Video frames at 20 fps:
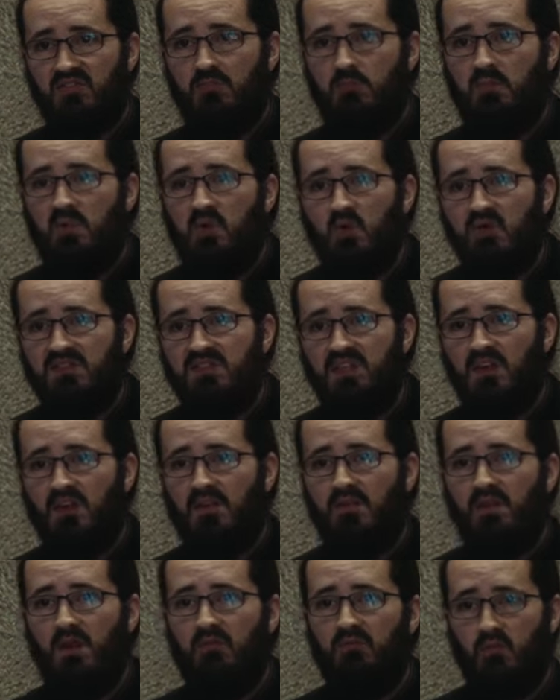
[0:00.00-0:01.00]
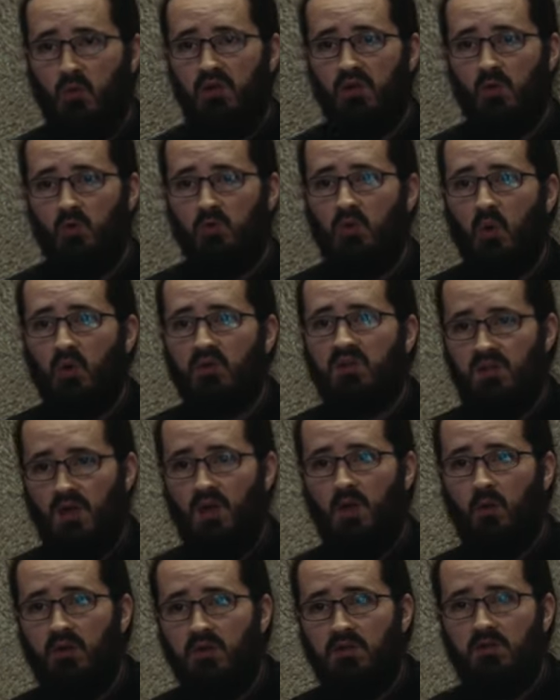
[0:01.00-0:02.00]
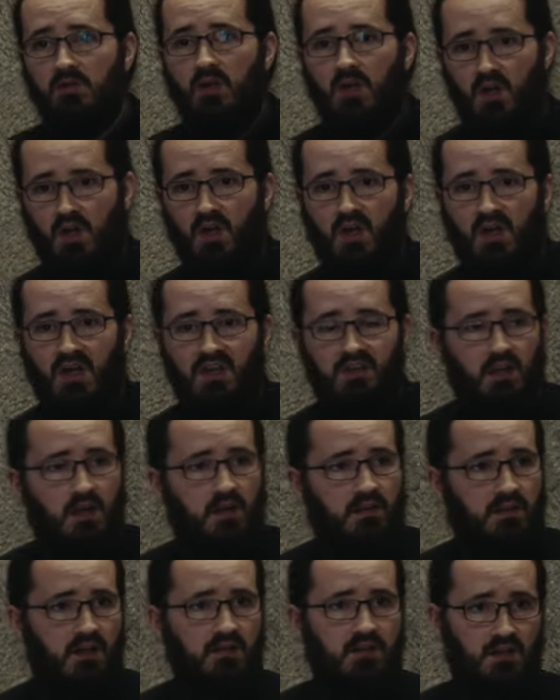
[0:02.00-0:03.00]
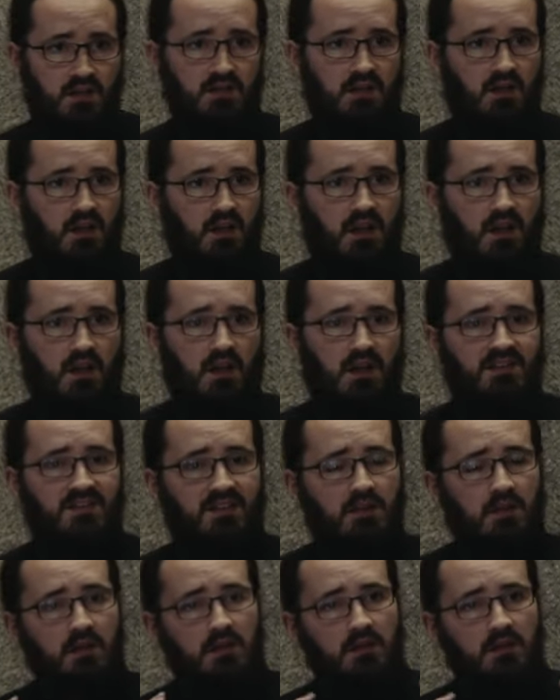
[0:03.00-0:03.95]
of music, and therefore He will not go into it.